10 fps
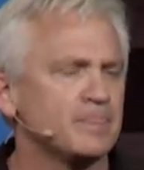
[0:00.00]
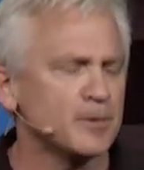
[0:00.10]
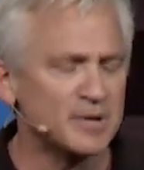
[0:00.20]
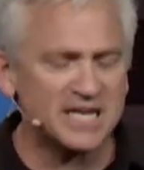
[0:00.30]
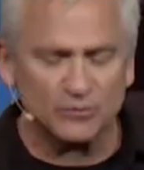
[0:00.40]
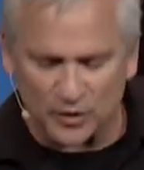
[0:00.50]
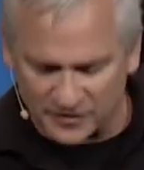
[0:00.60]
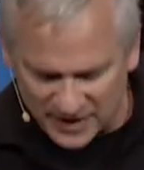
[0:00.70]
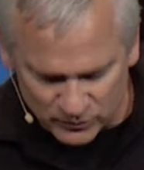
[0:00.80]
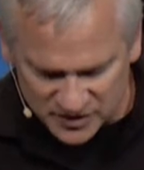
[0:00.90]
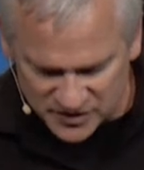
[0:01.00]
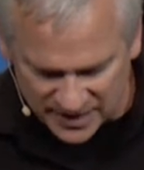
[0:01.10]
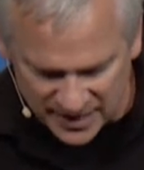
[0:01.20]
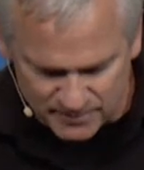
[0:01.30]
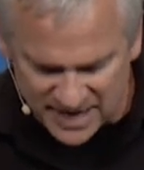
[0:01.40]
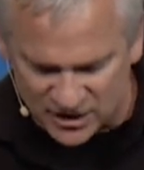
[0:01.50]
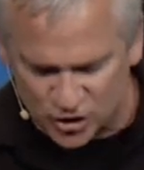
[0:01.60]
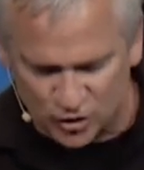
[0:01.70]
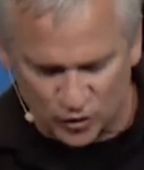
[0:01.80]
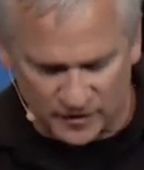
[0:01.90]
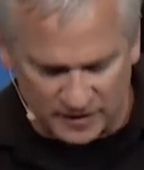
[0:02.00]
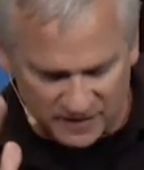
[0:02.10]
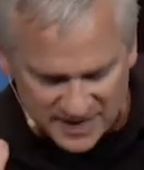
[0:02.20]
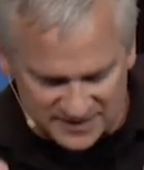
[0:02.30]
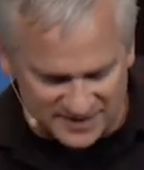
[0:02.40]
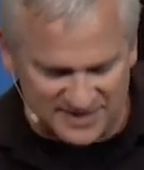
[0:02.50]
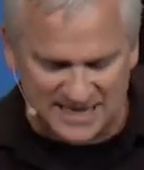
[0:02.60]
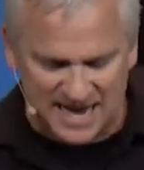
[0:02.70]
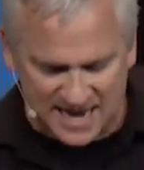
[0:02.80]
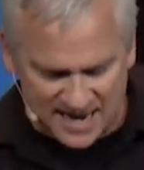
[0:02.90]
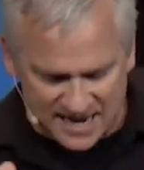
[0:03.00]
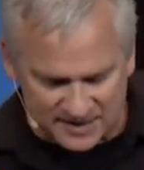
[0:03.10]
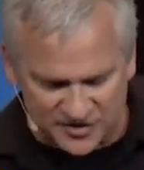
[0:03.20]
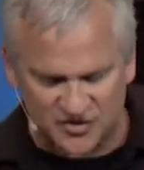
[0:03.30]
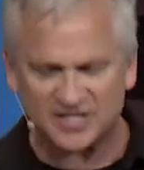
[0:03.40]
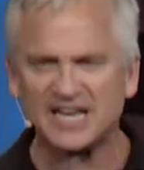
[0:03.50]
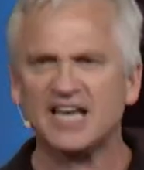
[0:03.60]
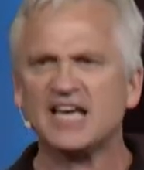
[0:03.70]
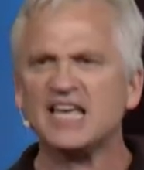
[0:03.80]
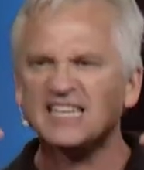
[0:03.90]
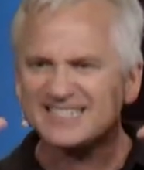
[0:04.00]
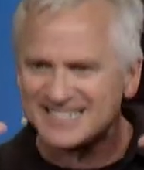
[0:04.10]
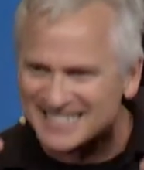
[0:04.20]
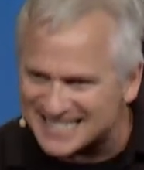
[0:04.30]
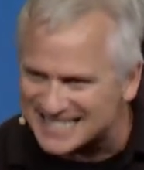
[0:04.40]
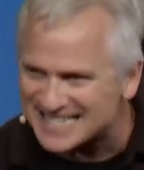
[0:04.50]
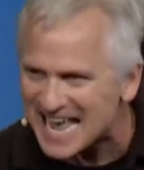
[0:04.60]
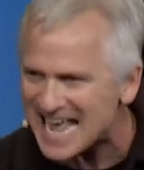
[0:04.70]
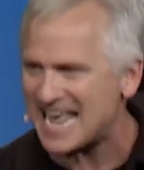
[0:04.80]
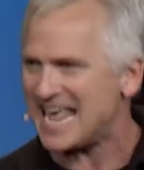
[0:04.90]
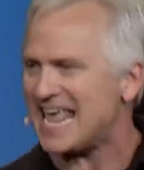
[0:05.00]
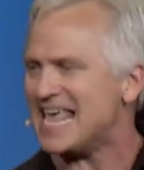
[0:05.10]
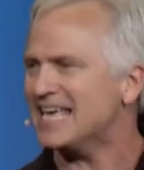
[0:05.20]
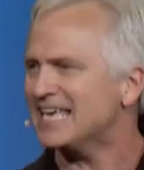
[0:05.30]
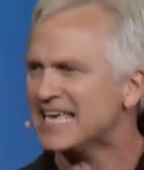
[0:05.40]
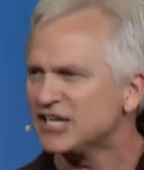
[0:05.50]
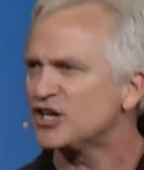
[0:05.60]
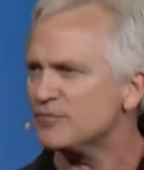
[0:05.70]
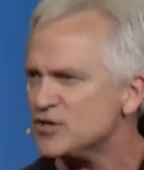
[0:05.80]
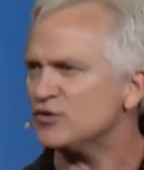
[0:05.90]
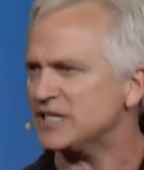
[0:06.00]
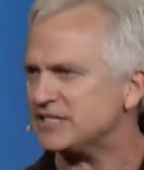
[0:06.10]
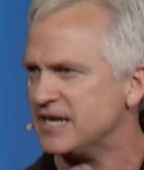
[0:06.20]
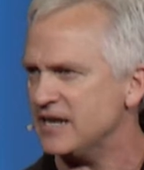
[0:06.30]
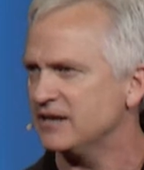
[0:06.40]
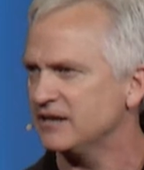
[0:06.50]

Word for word: To begin with, I would say make sure that they stay, stay, stay in community.